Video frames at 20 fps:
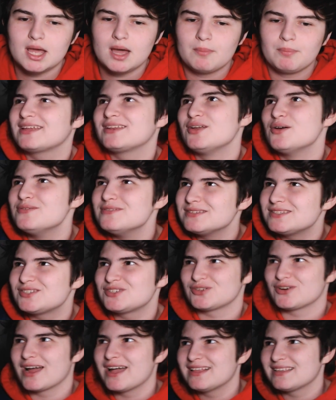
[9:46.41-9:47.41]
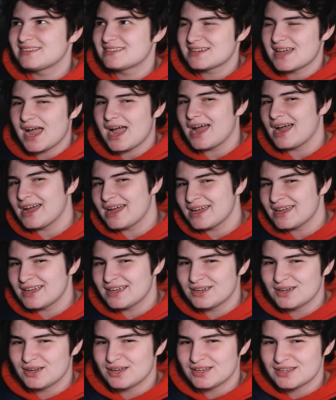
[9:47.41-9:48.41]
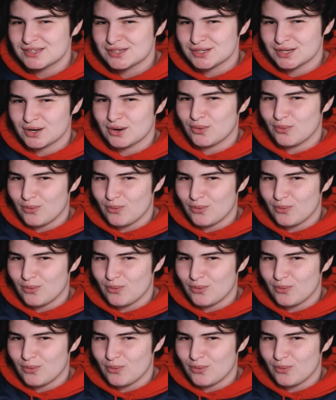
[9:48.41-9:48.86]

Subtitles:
but you know, a trans guy is gonna